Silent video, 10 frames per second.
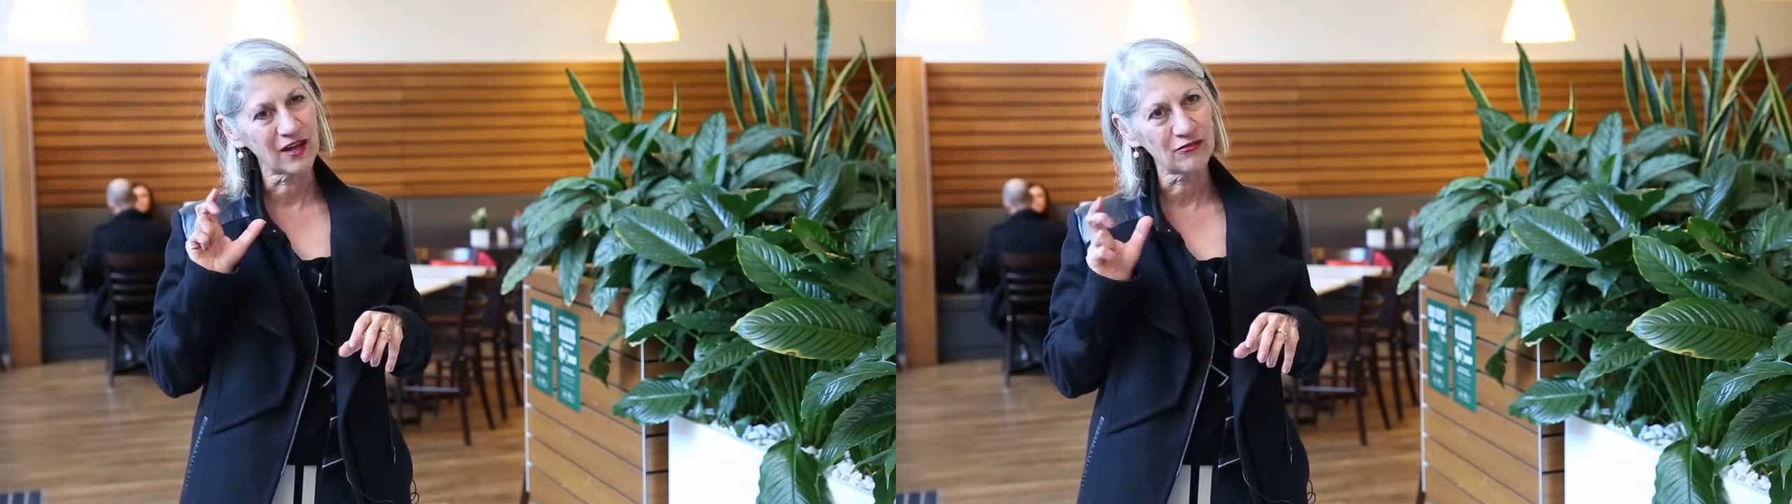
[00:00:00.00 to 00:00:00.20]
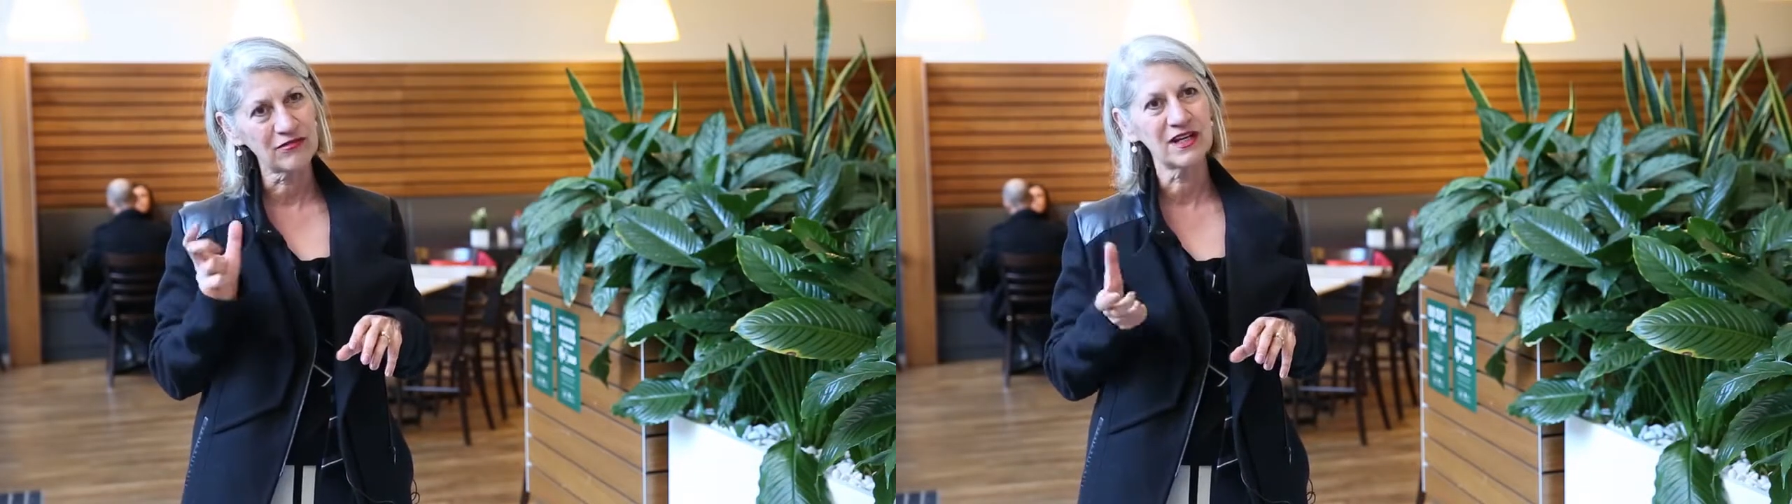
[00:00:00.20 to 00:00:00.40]

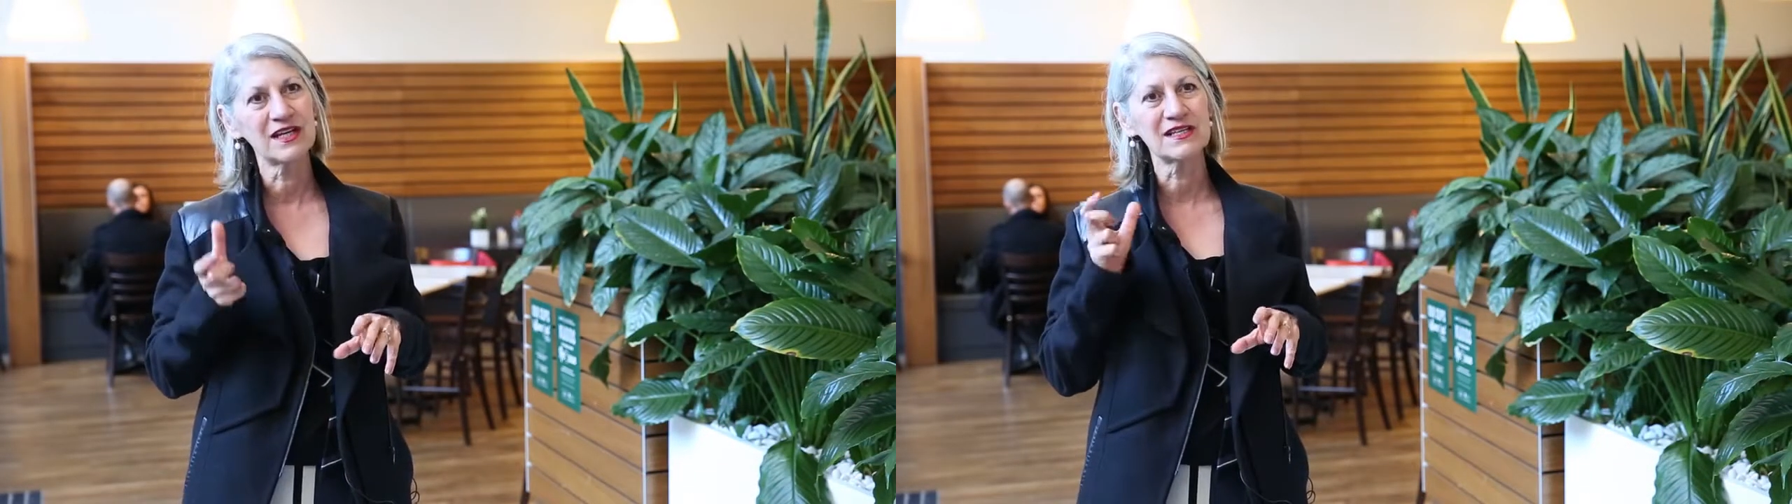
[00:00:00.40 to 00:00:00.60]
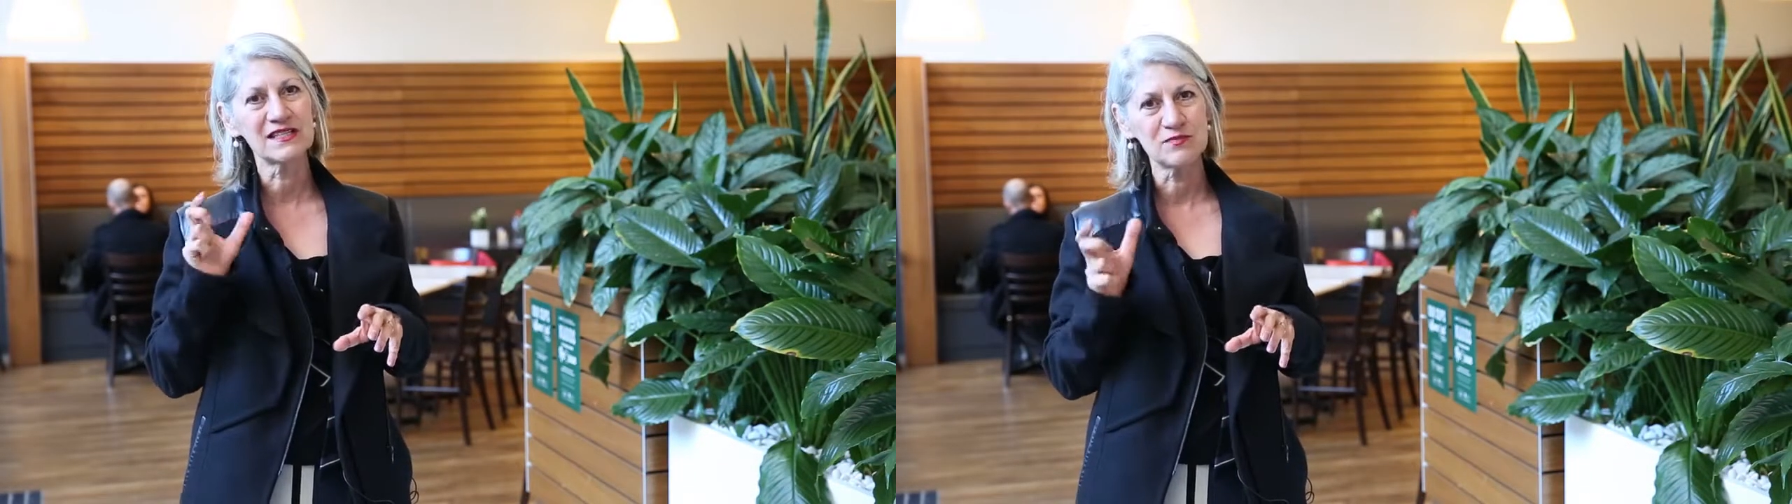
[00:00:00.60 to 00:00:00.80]
a
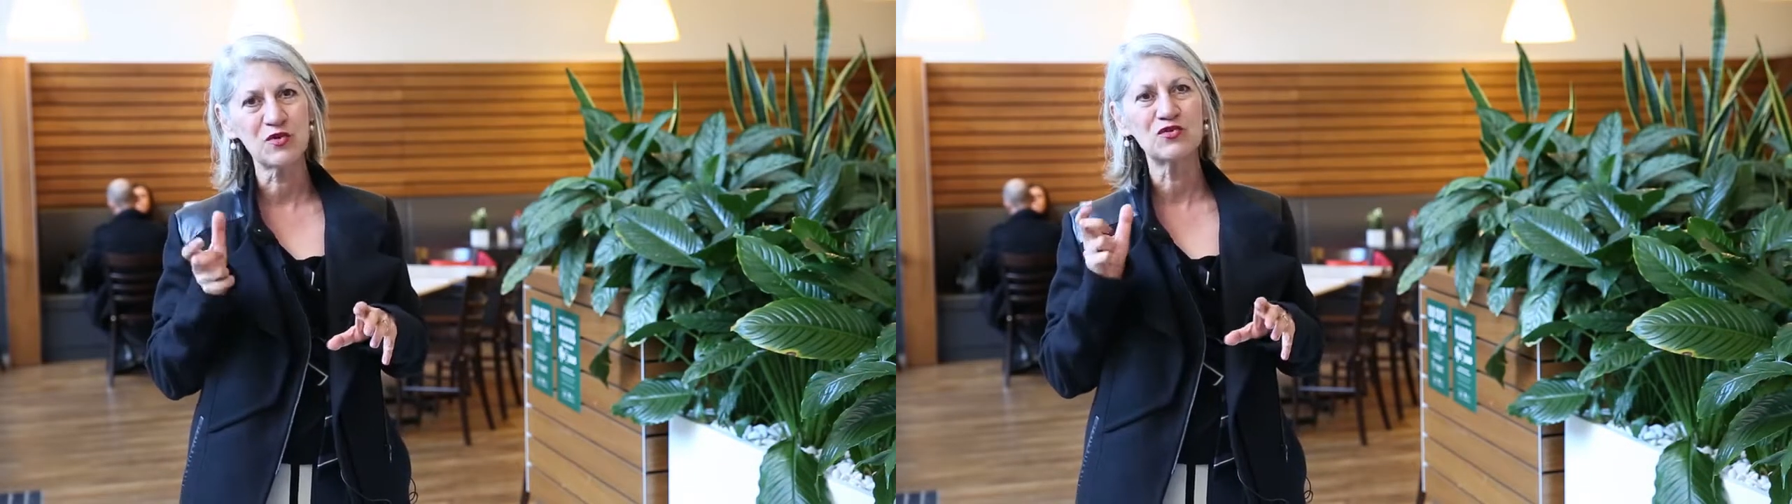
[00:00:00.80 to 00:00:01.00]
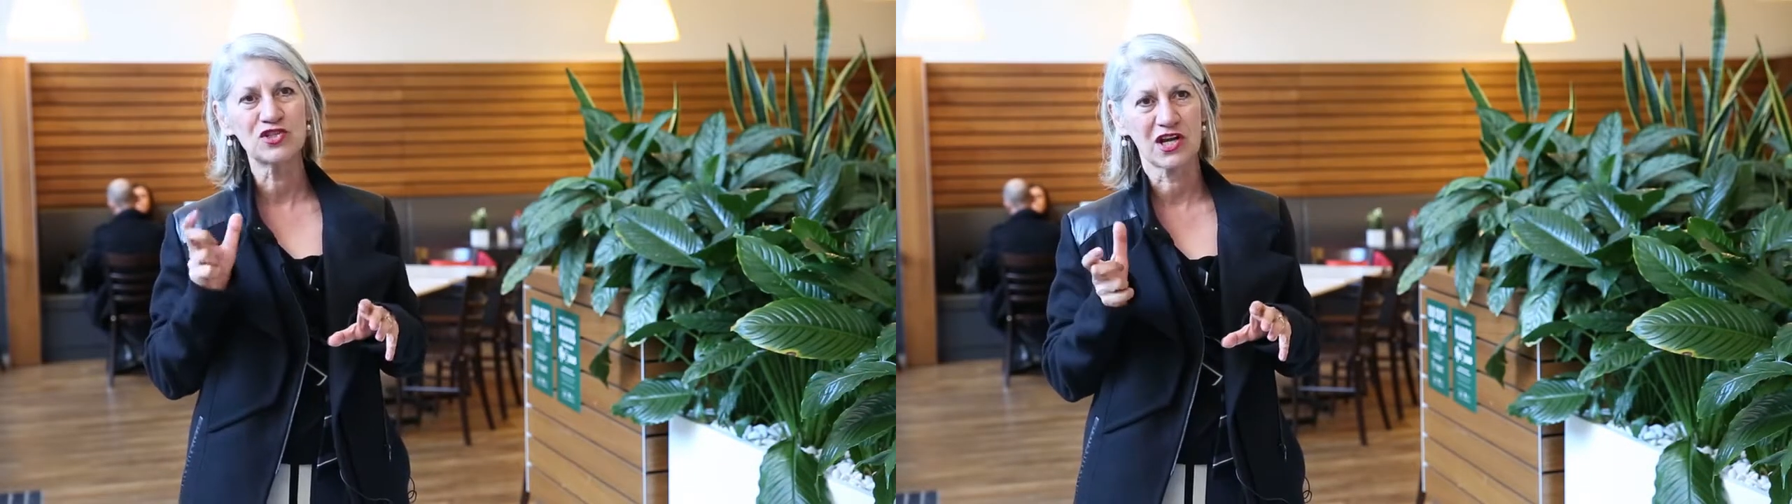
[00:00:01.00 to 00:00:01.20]
really
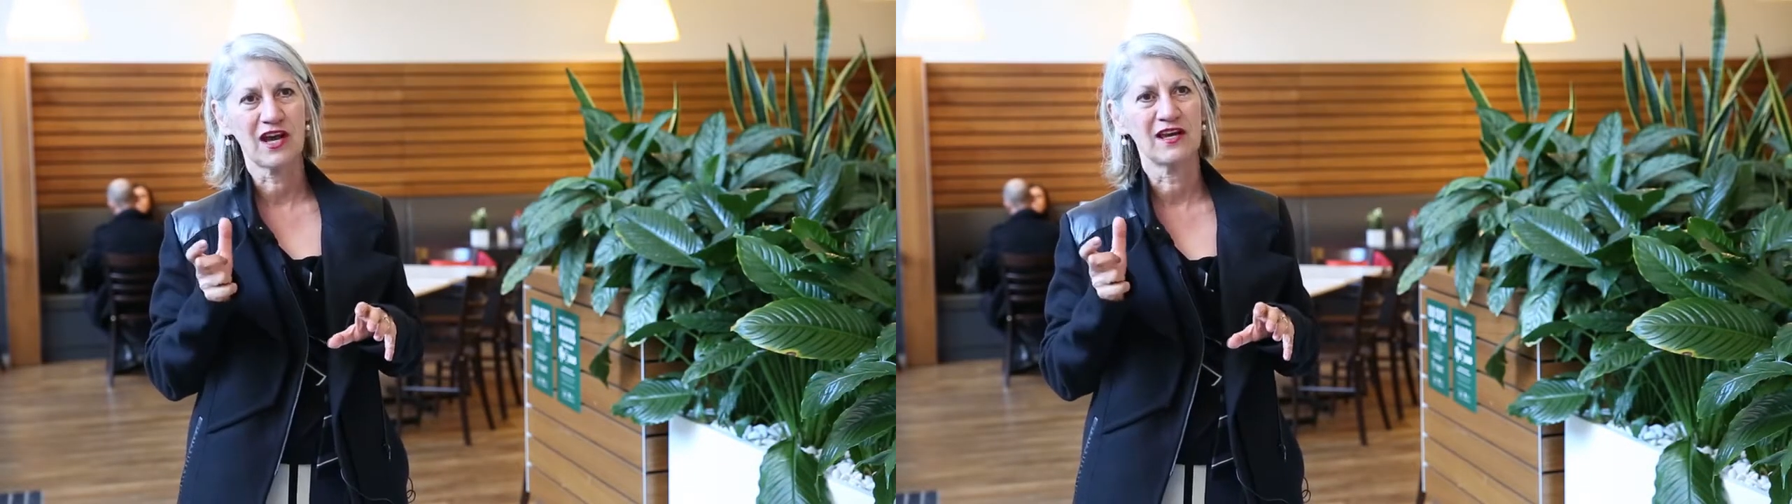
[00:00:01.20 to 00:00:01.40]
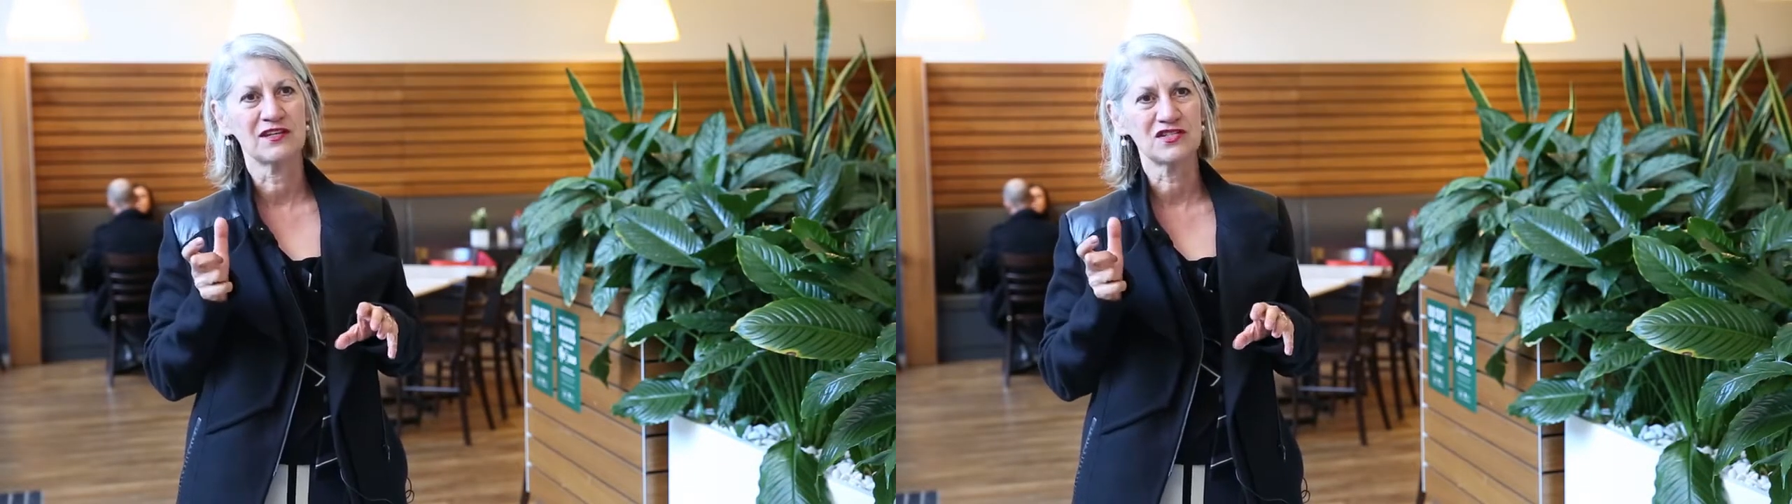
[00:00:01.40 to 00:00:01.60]
small
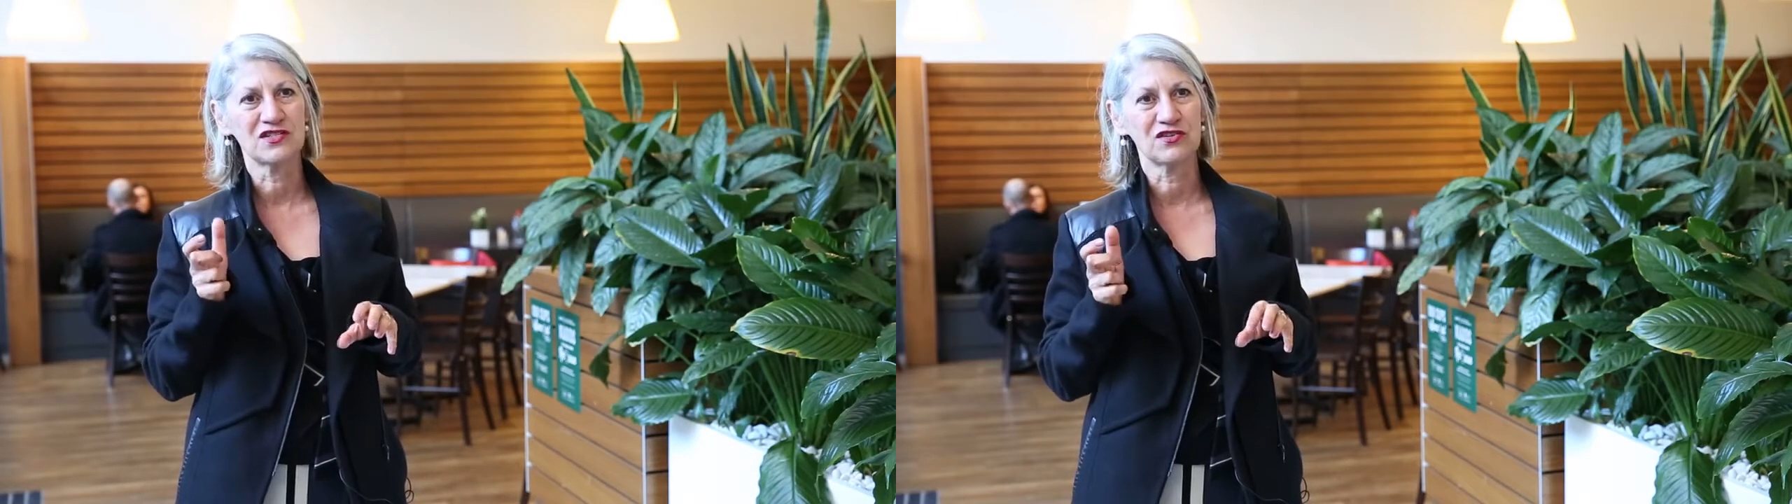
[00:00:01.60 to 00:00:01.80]
change